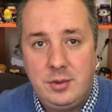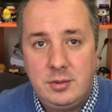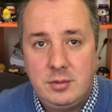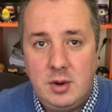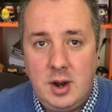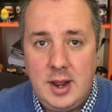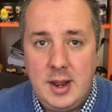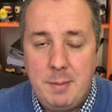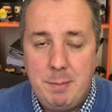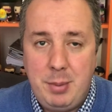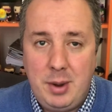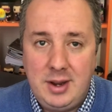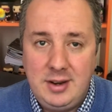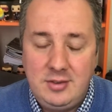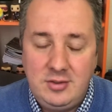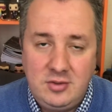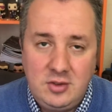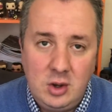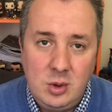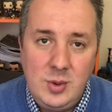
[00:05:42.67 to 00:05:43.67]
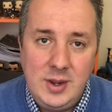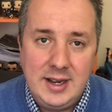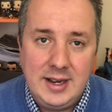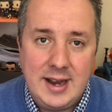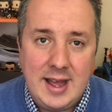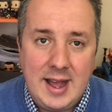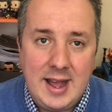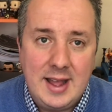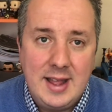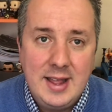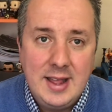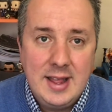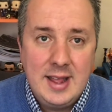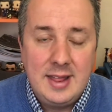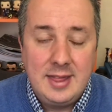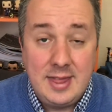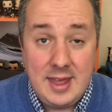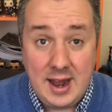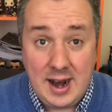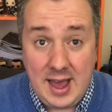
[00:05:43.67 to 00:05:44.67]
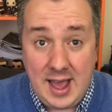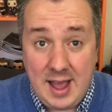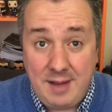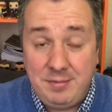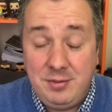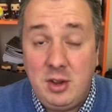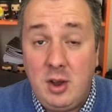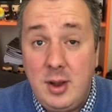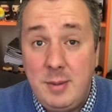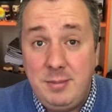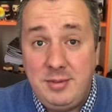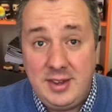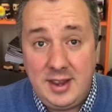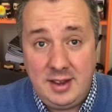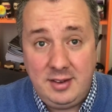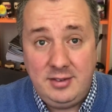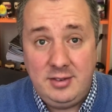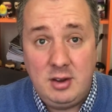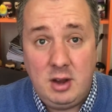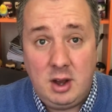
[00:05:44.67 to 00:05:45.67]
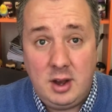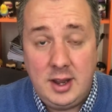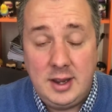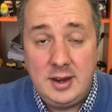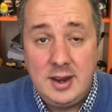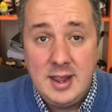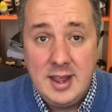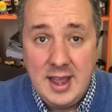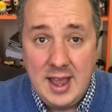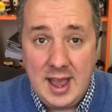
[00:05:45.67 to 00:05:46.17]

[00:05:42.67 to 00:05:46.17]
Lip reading: Right, by doing that, they'll have time set aside,